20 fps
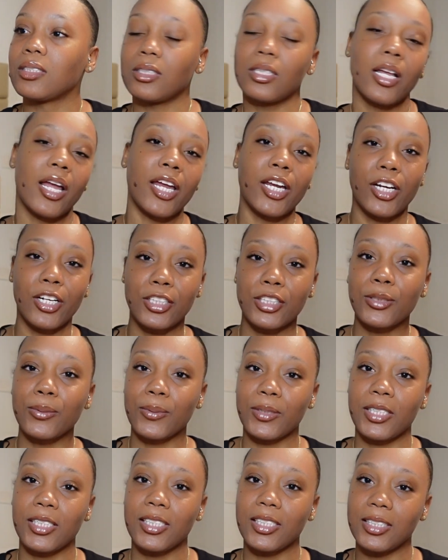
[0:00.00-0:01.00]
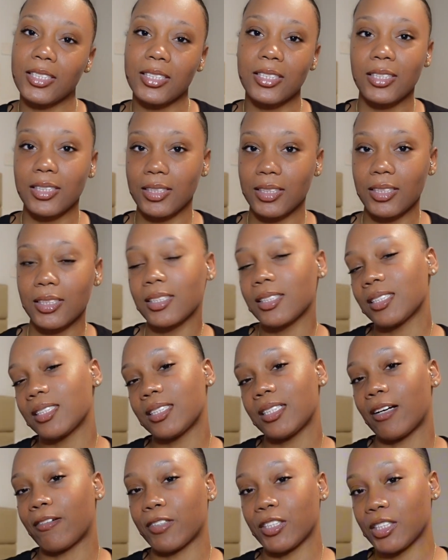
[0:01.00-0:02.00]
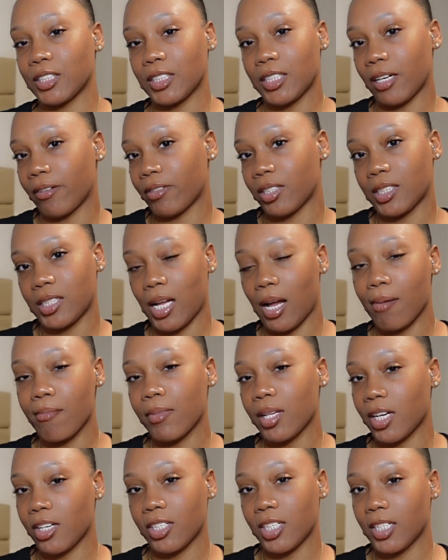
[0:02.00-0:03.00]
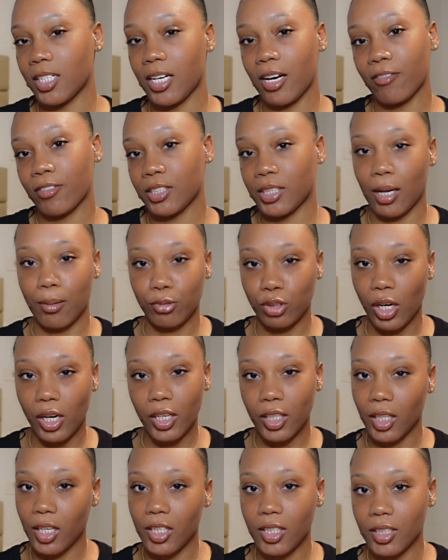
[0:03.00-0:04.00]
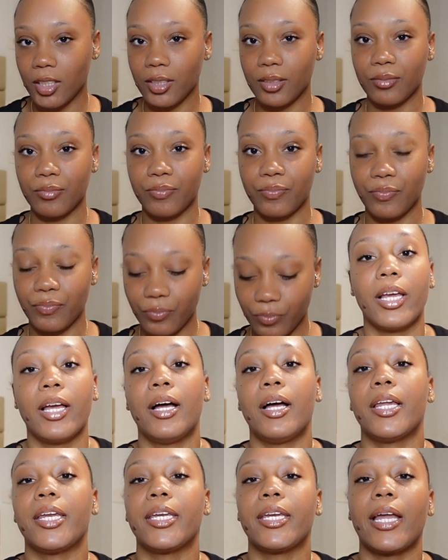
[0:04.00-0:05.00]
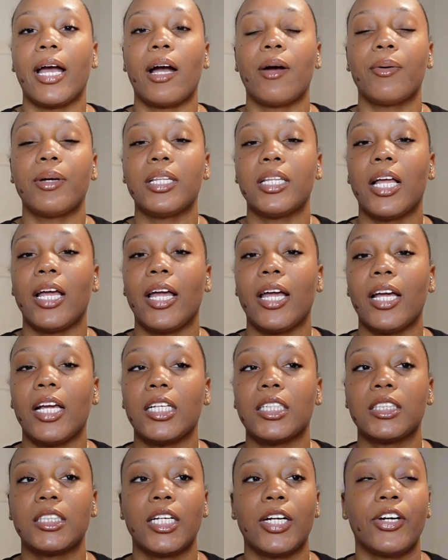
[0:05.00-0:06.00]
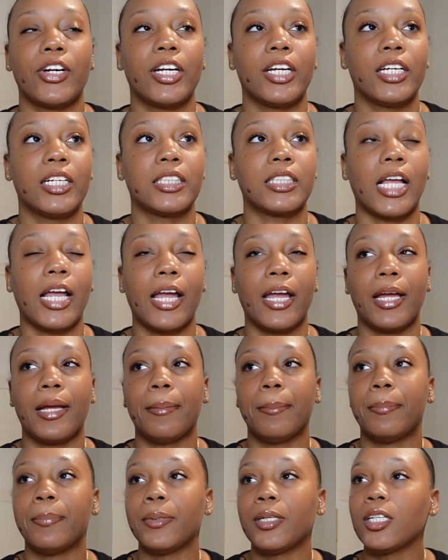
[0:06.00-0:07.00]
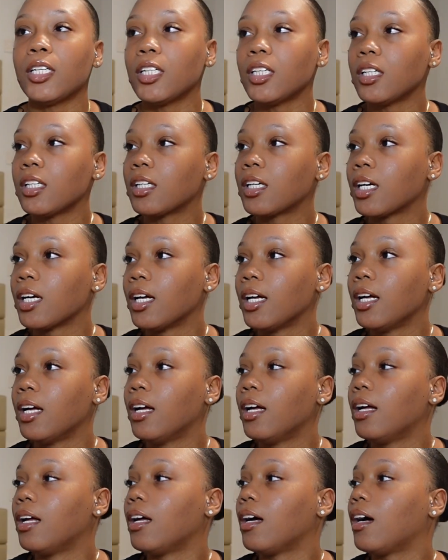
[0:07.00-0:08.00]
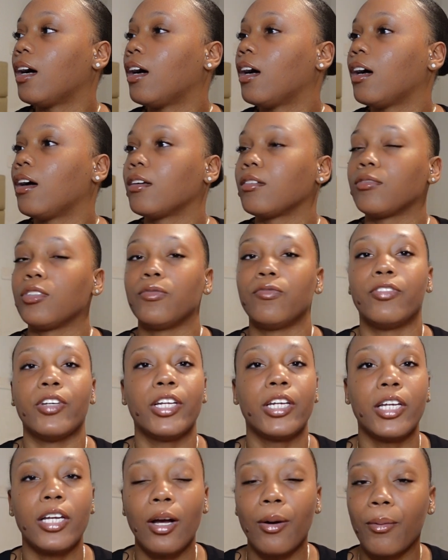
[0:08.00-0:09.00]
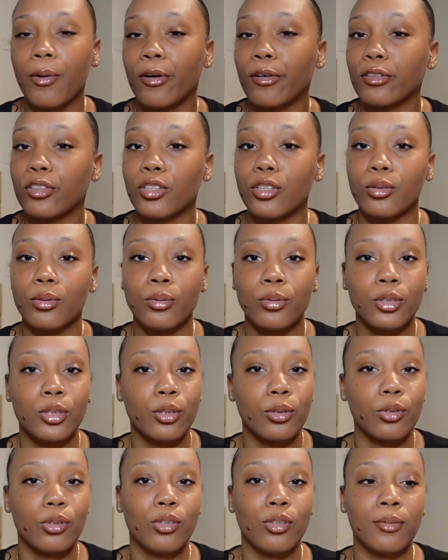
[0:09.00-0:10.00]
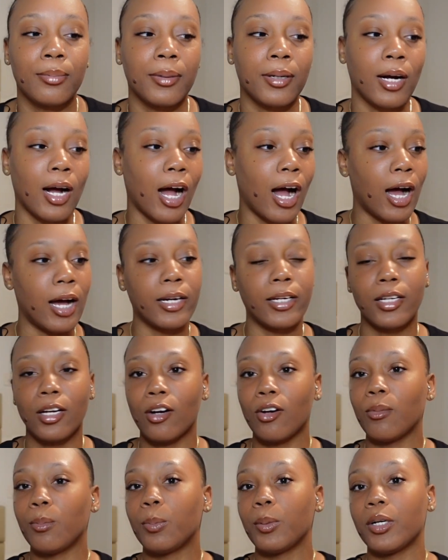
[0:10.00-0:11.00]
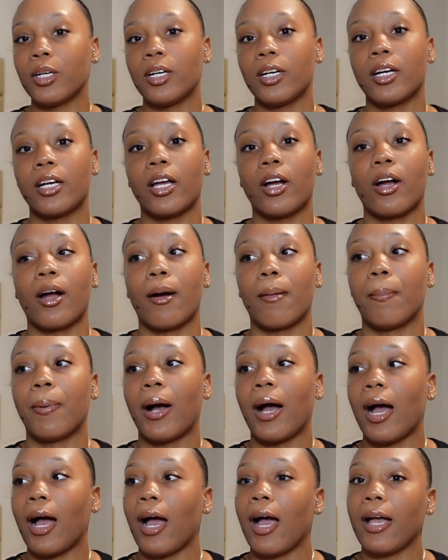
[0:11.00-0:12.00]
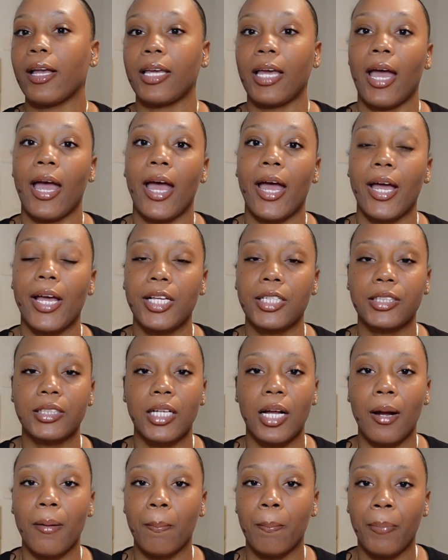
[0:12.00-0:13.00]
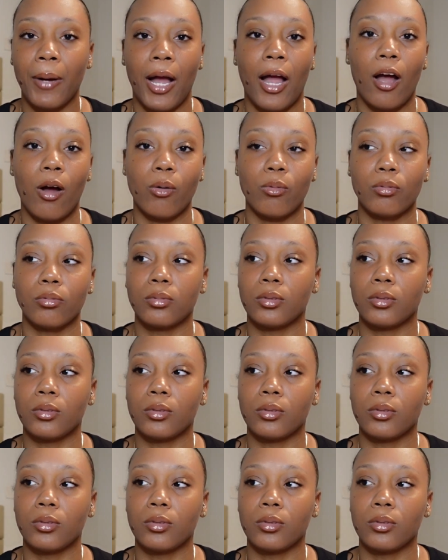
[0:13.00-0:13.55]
in your 20s, never stop learning. Never stop trying to learn. Nowadays, there is a book, a video on YouTube, an audio book, a podcast about